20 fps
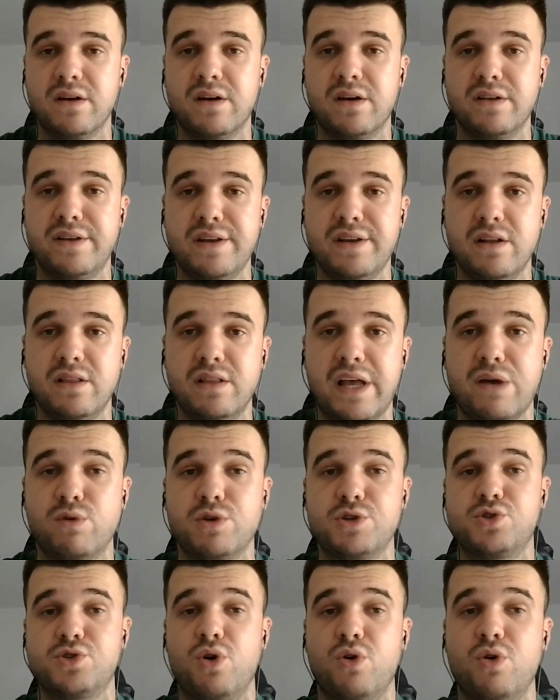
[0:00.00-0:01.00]
uh,
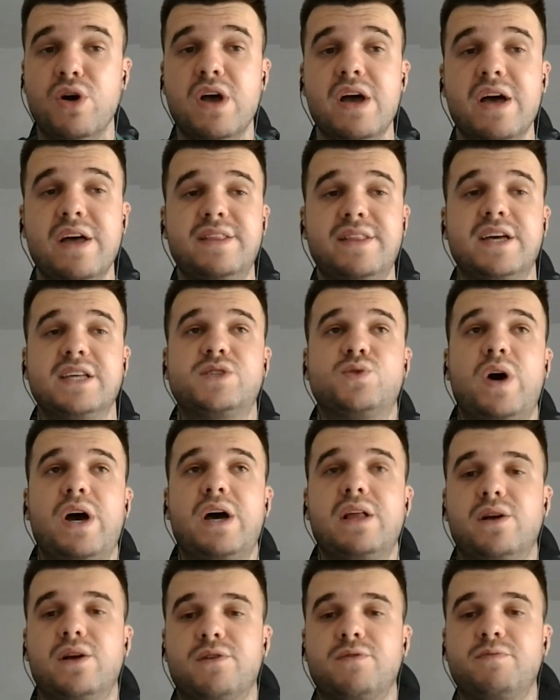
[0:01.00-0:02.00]
language. So that's
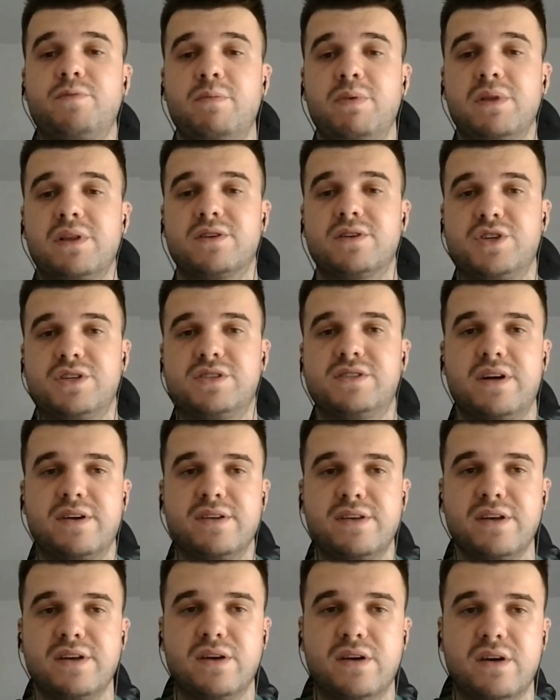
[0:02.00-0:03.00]
why a lot of people are just
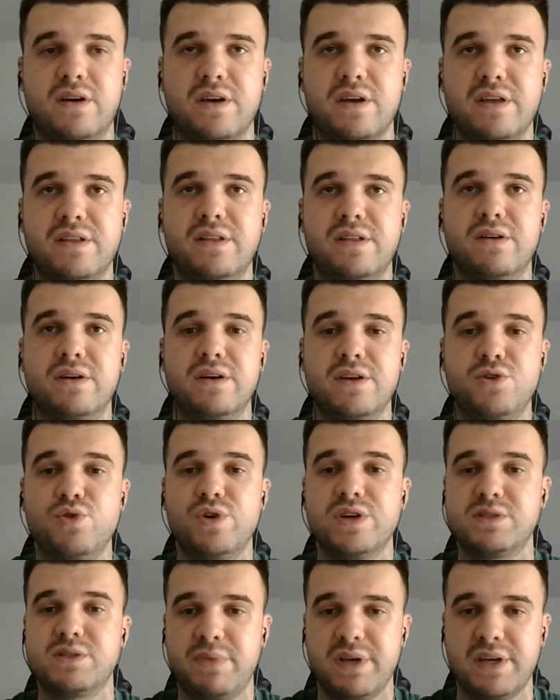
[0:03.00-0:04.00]
starting in the
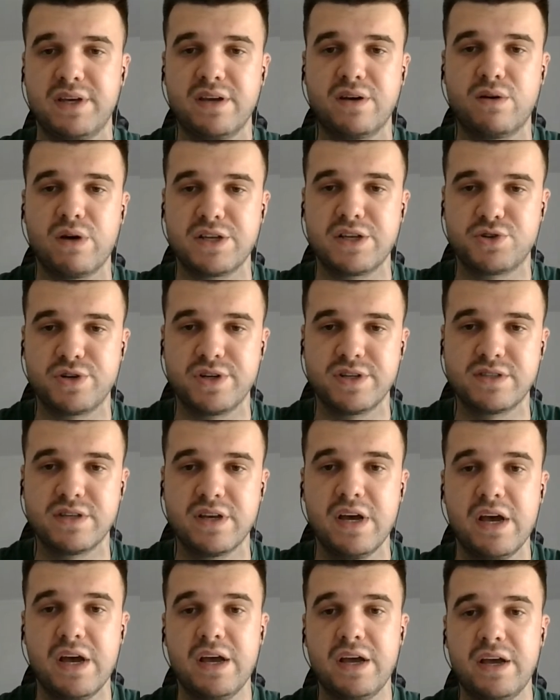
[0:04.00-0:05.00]
US speaking
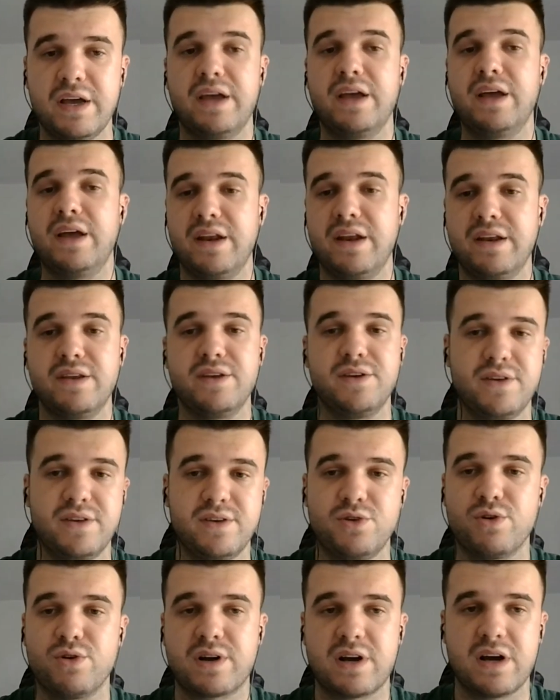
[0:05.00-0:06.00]
countries and
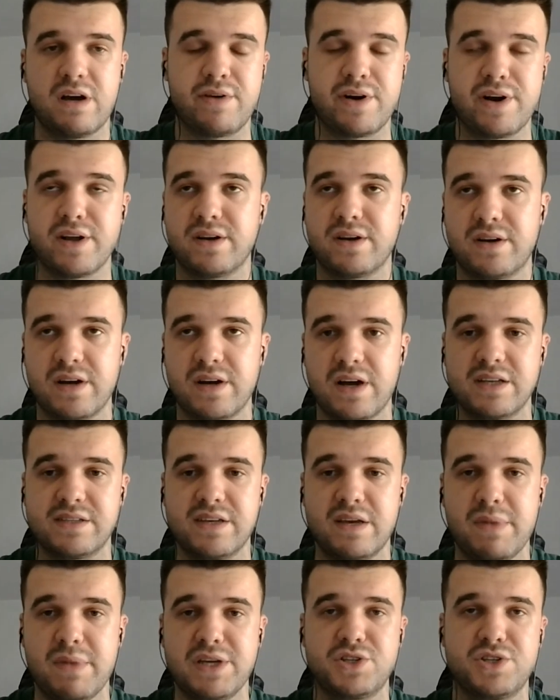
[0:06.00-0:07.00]
you're covering,
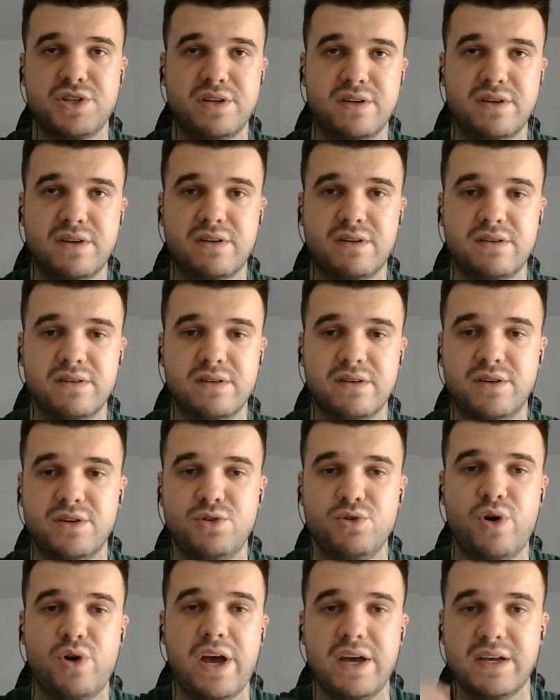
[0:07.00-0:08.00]
as I mentioned, uh,
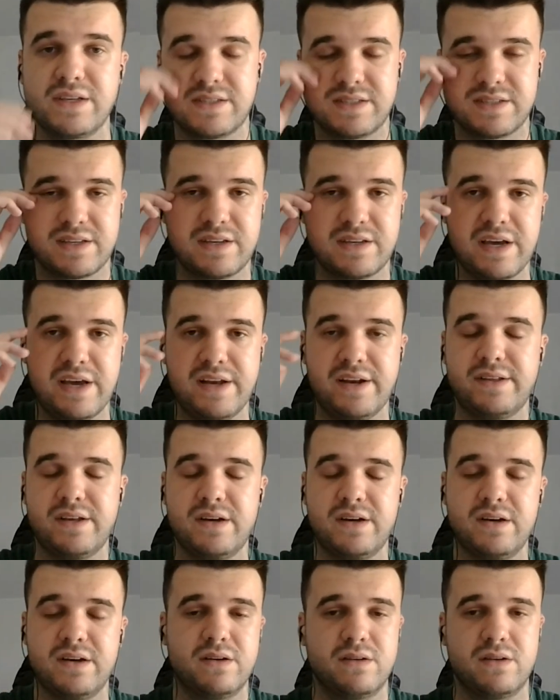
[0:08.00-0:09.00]
US,
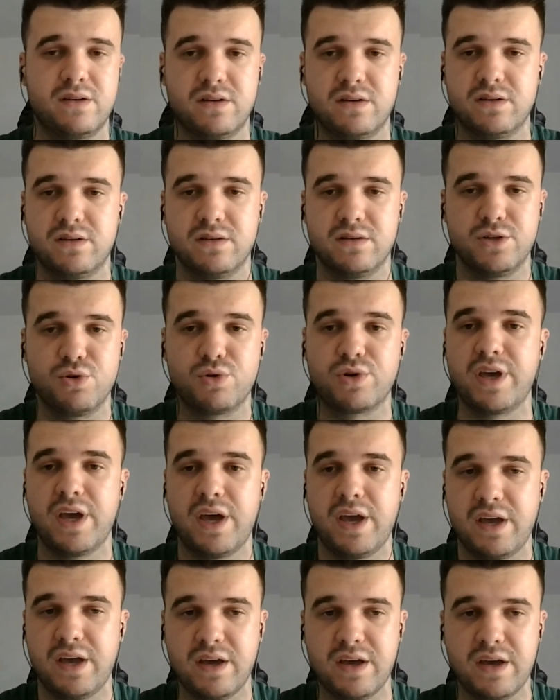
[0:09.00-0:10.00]
Canada, uh,
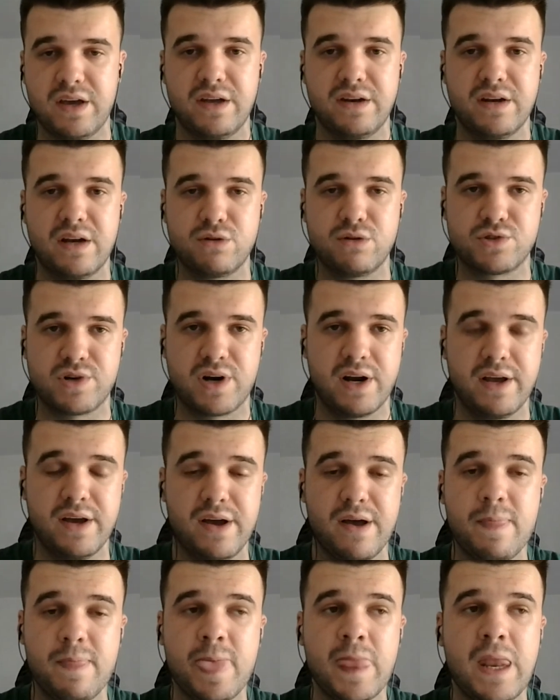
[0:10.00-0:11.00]
UK, and
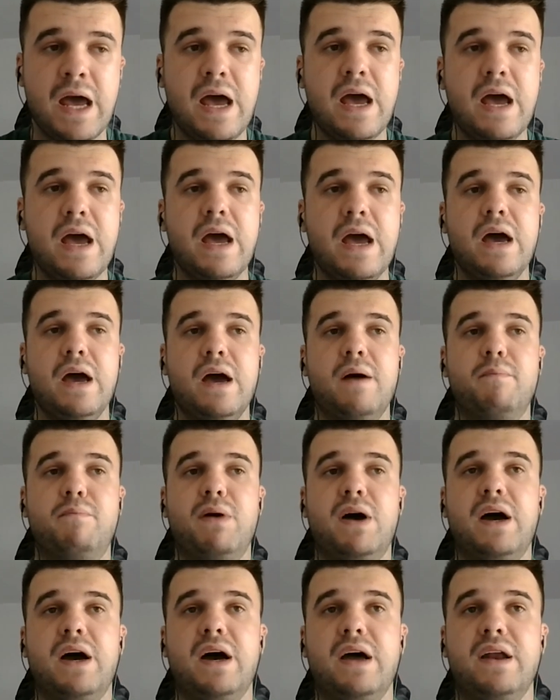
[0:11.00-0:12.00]
Australia.
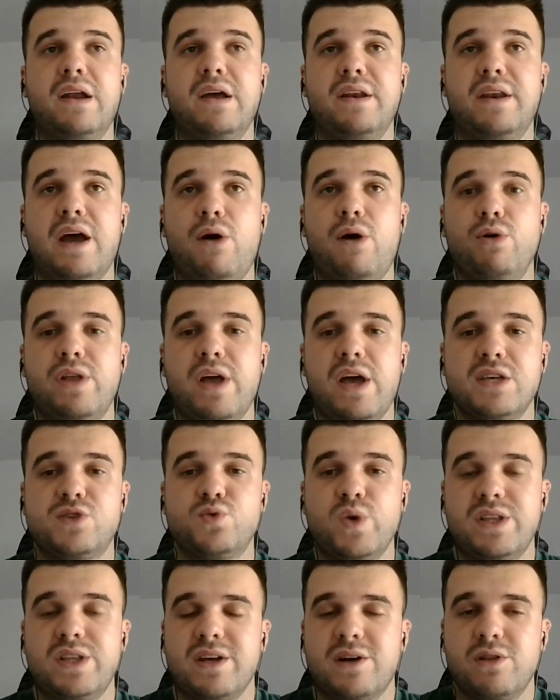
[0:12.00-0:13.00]
But
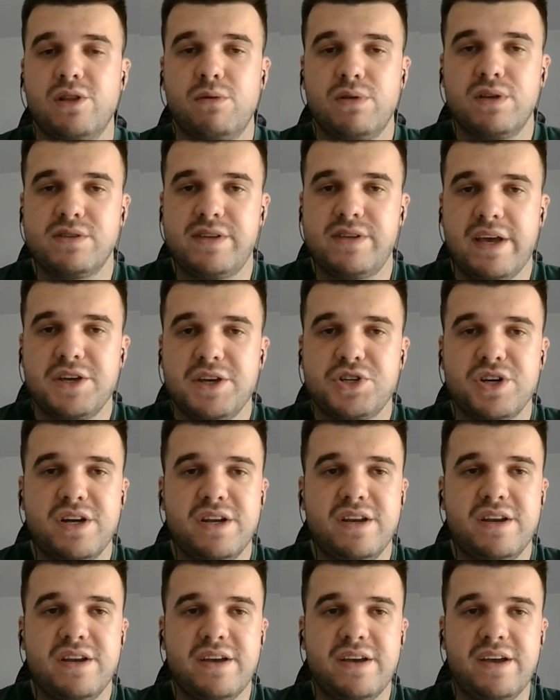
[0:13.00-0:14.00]
nowadays, with the
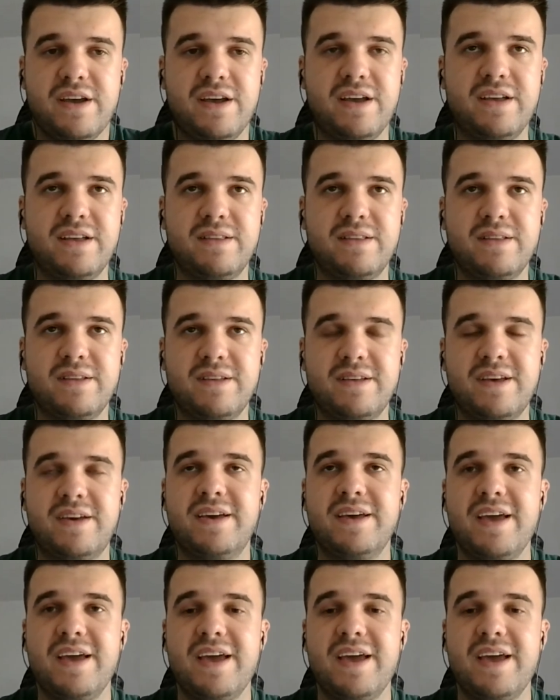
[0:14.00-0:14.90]
globalization, it,